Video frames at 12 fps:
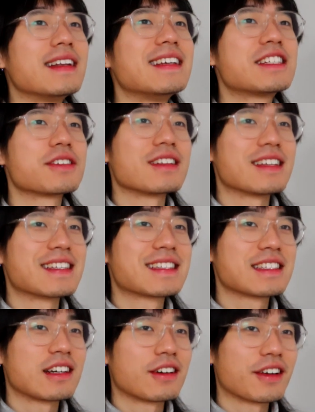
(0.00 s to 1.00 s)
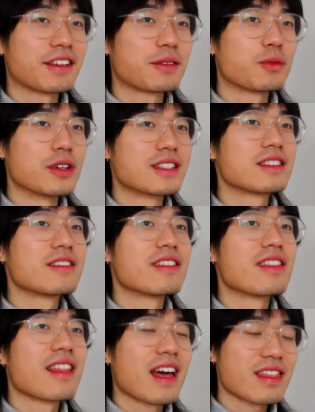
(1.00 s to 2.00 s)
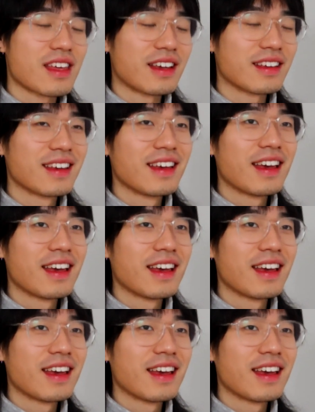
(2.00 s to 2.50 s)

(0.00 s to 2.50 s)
literally started with nothing.